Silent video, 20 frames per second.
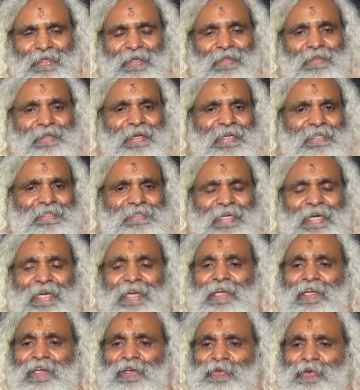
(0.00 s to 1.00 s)
The entire
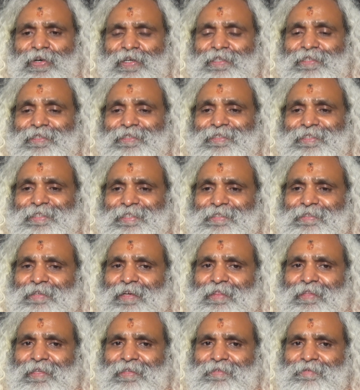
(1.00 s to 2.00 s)
universe is
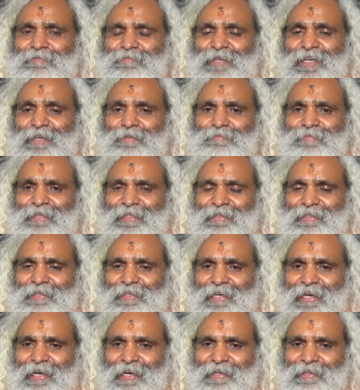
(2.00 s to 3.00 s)
nothing but
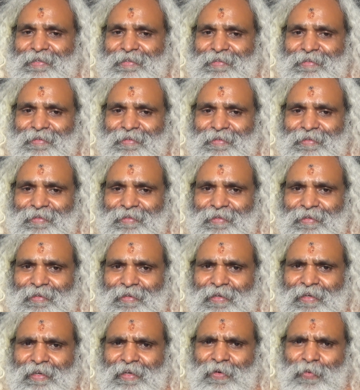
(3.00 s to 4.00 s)
mithya.
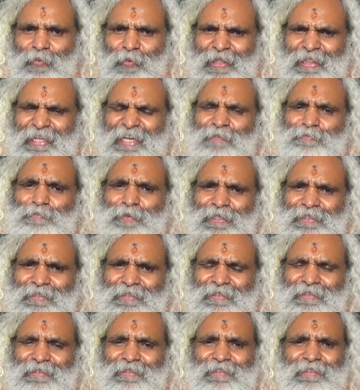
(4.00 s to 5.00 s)
Will that
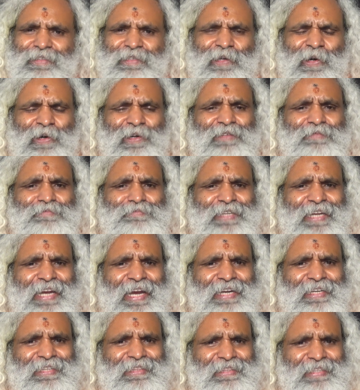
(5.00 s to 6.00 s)
person run
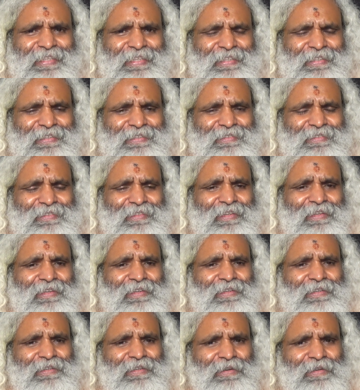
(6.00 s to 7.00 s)
behind things,
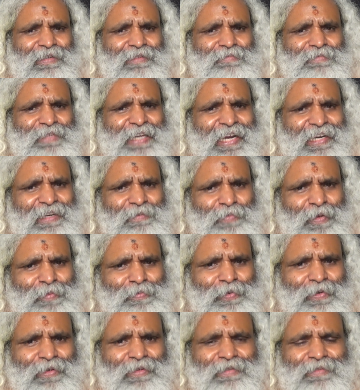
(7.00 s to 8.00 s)
run behind
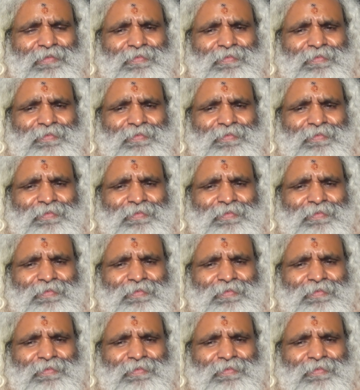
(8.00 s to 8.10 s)
people?